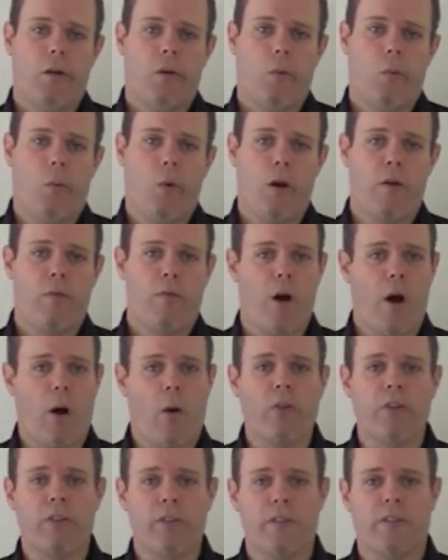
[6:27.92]
what if I
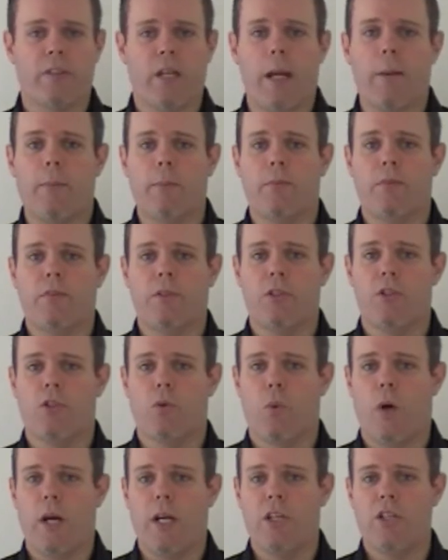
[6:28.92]
was in the same
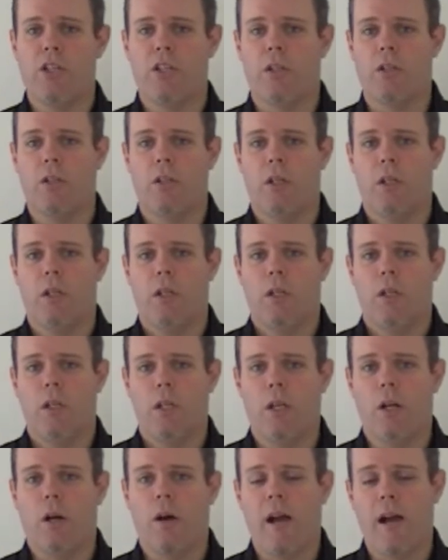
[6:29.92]
situation?
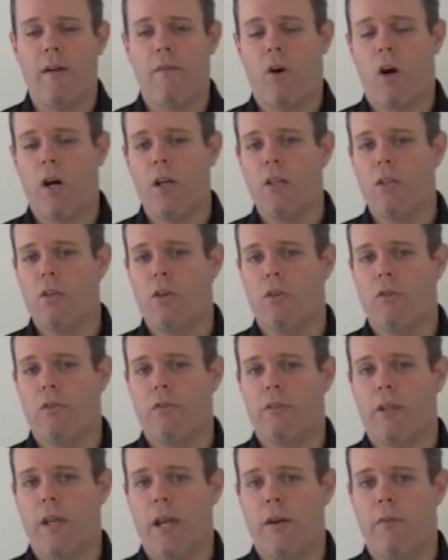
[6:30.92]
Have I
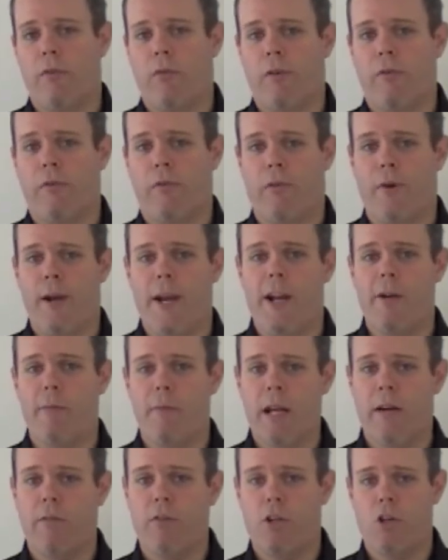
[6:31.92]
used every freedom
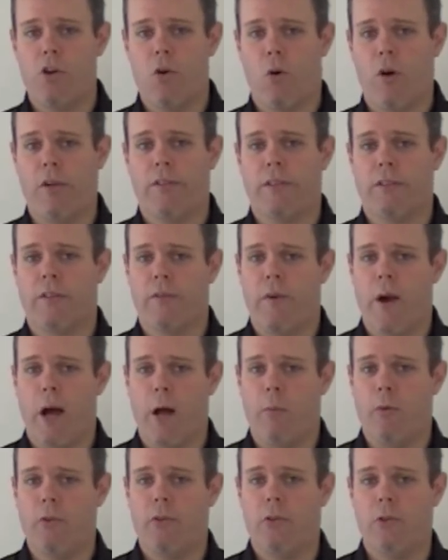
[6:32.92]
and every choice that's
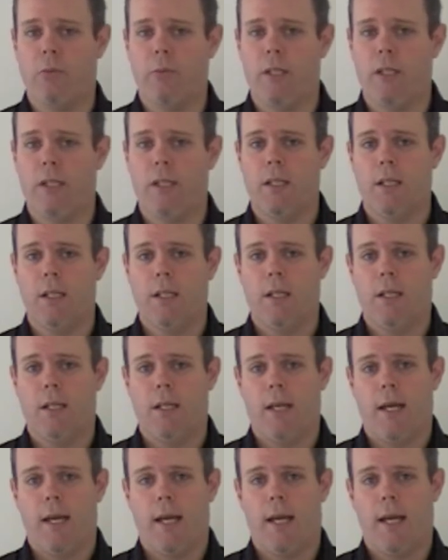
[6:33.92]
available to me?
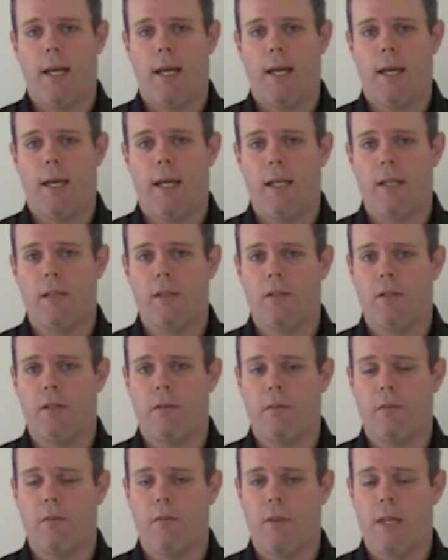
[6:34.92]
And
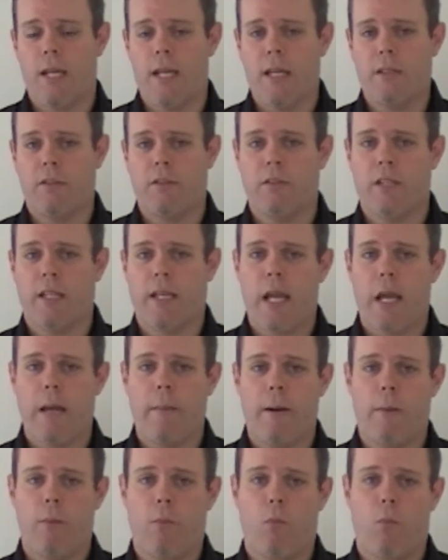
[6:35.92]
the answers that
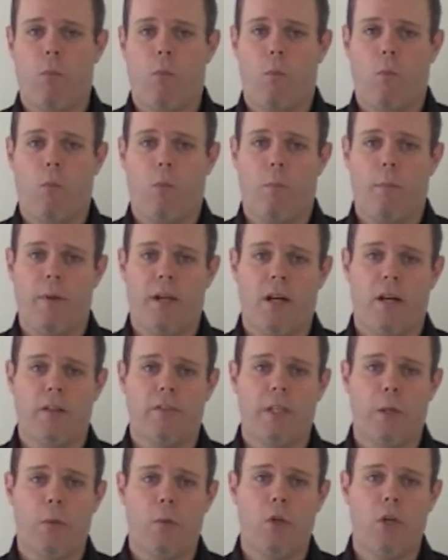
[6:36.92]
came up,
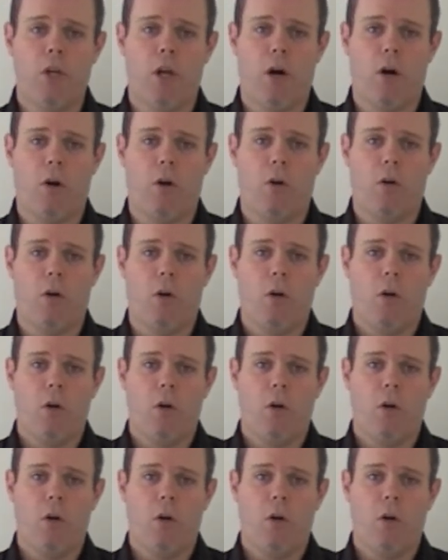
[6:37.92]
because they were no,